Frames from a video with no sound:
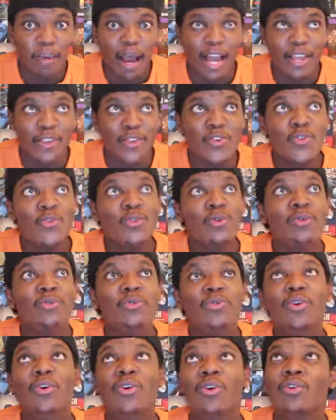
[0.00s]
I knew it
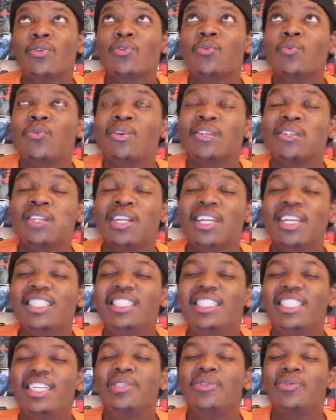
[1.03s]
was
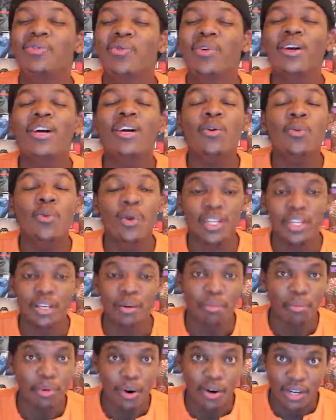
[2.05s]
legit real when
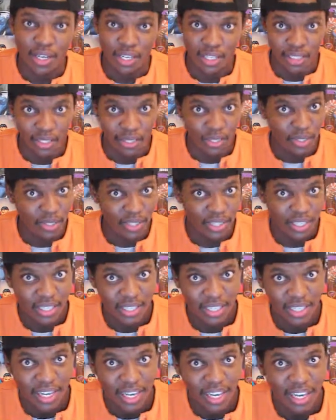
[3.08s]
Gamora took
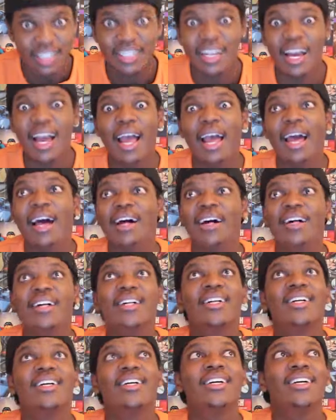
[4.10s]
the L.
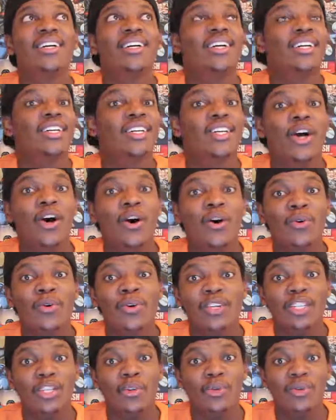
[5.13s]

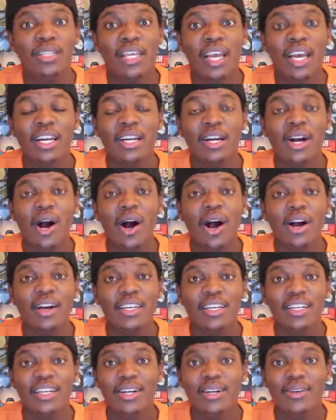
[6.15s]
Yo, she was getting
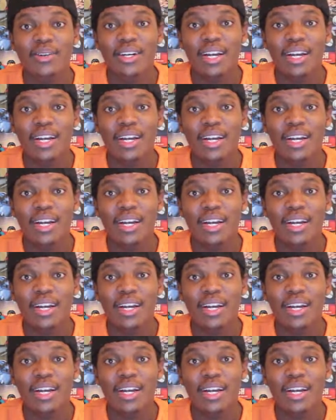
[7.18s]
cocky though.